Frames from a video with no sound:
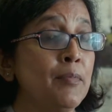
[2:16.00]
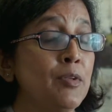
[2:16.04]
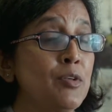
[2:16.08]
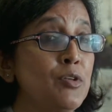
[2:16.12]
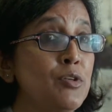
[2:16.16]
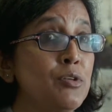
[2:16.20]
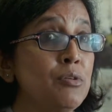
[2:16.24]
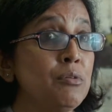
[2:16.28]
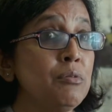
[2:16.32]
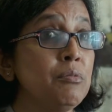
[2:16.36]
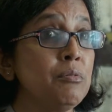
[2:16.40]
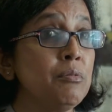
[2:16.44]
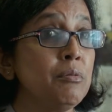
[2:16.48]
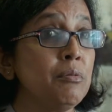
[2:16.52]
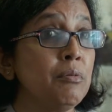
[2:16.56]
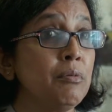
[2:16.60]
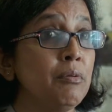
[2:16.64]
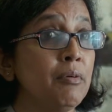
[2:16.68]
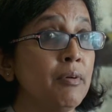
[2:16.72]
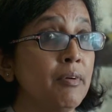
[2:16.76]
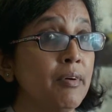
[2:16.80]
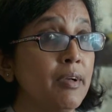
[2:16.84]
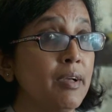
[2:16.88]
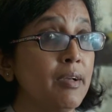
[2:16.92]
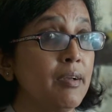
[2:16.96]

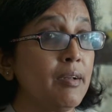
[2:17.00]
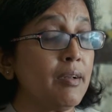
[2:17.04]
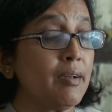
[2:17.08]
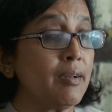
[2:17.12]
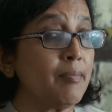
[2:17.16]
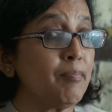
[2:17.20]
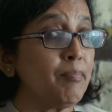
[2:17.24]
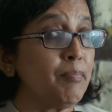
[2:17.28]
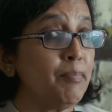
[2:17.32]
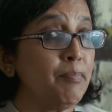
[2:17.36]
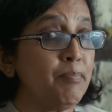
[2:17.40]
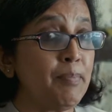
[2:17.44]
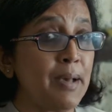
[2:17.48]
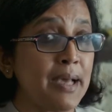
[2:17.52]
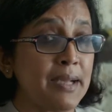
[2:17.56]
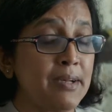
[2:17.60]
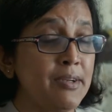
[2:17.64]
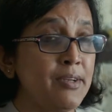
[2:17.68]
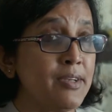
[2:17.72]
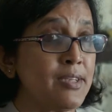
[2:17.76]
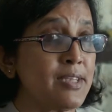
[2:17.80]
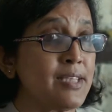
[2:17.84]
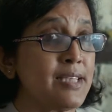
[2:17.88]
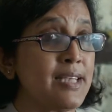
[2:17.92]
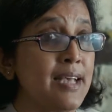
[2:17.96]
to better
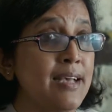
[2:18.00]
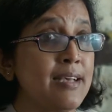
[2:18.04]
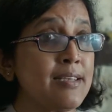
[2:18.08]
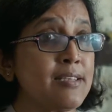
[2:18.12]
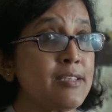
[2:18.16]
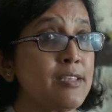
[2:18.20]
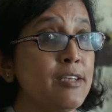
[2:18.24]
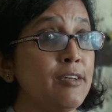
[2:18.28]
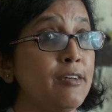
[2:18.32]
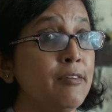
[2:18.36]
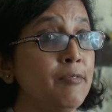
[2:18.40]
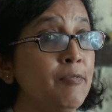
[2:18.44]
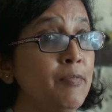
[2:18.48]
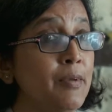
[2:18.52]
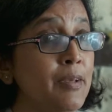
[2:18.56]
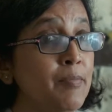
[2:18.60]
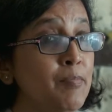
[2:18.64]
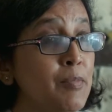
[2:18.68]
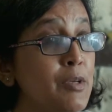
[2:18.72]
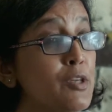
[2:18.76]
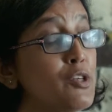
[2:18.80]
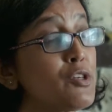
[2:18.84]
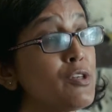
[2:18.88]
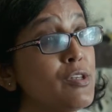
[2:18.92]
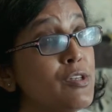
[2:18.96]
assess
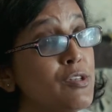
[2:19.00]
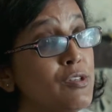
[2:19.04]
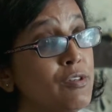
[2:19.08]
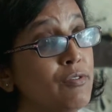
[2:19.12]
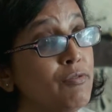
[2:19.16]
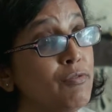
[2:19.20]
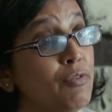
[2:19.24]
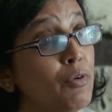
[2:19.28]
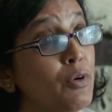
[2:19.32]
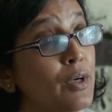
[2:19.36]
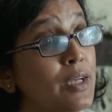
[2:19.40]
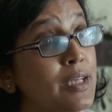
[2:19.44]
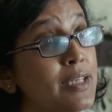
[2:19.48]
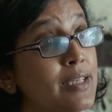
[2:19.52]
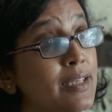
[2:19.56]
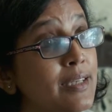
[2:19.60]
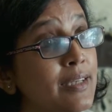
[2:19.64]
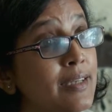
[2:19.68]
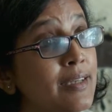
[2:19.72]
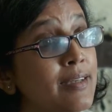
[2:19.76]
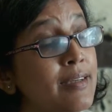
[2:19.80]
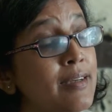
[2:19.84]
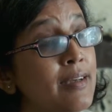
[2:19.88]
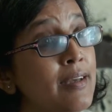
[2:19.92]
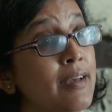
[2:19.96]
emissions
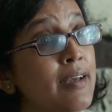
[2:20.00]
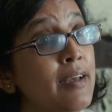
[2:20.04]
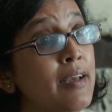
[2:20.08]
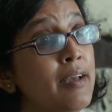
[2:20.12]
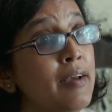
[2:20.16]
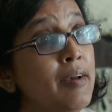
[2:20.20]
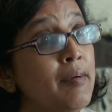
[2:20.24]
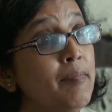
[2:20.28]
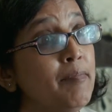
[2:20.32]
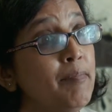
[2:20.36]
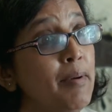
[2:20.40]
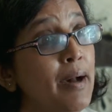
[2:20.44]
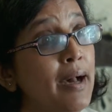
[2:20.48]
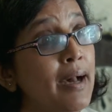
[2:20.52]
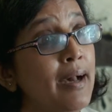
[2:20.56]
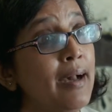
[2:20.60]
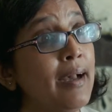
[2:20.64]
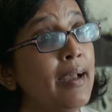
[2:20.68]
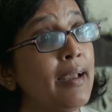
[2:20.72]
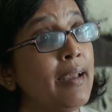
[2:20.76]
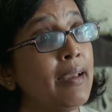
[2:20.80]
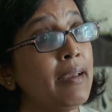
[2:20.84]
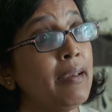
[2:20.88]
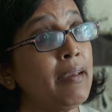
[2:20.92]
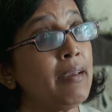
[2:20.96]
avoided
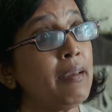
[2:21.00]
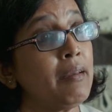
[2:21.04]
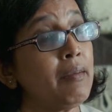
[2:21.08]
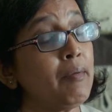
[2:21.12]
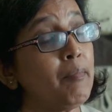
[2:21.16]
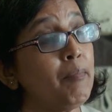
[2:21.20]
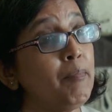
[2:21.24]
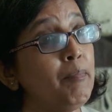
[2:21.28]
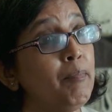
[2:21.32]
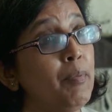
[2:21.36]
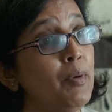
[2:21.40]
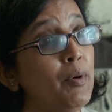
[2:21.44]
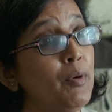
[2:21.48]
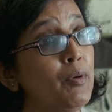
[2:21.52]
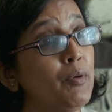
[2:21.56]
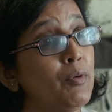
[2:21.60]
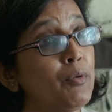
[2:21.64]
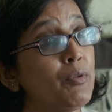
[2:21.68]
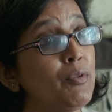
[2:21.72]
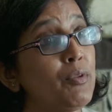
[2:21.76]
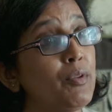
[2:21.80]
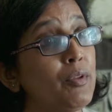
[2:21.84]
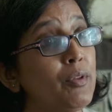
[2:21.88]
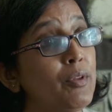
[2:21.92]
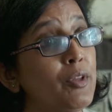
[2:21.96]
by
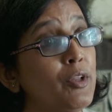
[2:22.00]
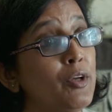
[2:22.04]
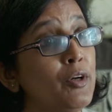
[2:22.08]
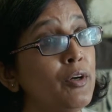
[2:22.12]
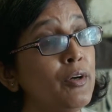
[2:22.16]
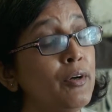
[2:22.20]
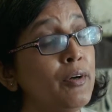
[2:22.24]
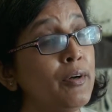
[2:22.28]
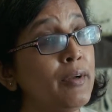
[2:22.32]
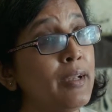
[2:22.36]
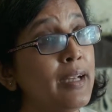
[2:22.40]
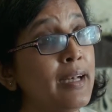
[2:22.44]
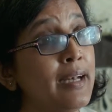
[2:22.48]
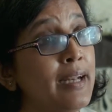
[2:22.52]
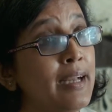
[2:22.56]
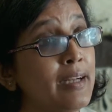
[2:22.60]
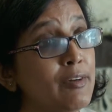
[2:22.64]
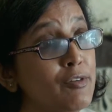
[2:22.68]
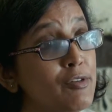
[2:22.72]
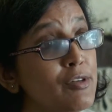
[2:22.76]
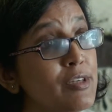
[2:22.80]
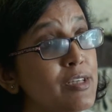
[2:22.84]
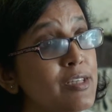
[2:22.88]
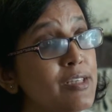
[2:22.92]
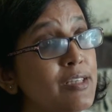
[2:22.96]
both the
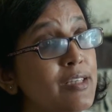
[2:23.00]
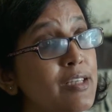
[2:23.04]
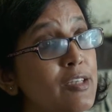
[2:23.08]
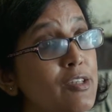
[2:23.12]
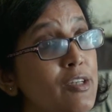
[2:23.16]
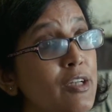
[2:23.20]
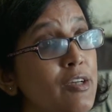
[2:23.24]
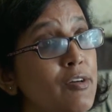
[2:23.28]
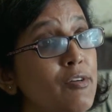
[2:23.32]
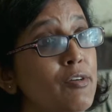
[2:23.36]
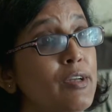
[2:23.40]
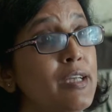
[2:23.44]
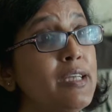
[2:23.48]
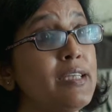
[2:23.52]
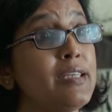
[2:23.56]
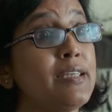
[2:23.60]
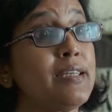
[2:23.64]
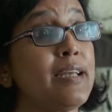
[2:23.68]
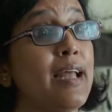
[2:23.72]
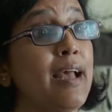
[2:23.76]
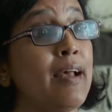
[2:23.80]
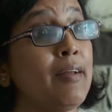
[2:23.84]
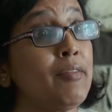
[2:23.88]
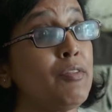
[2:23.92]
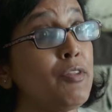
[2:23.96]
electricity generated
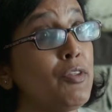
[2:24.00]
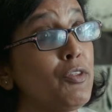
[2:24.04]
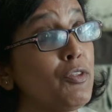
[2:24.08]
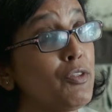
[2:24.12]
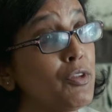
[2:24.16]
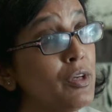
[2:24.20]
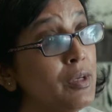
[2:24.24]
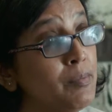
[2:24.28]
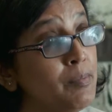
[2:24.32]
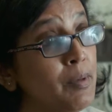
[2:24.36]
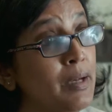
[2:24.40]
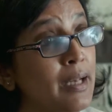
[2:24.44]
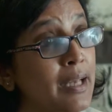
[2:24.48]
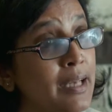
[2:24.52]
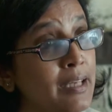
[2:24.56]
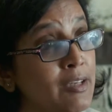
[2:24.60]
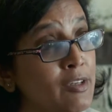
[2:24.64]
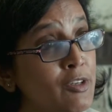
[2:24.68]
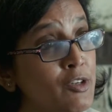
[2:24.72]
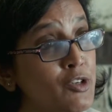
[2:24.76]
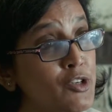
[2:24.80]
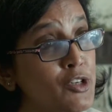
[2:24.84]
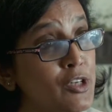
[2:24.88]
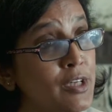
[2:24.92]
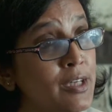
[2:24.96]
and the thermal
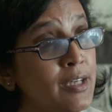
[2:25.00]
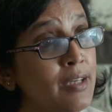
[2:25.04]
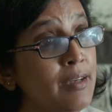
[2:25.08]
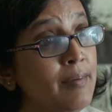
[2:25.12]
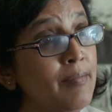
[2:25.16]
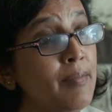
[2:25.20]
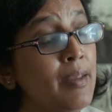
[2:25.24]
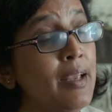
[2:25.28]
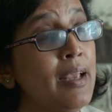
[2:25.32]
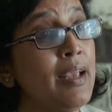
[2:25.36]
energy,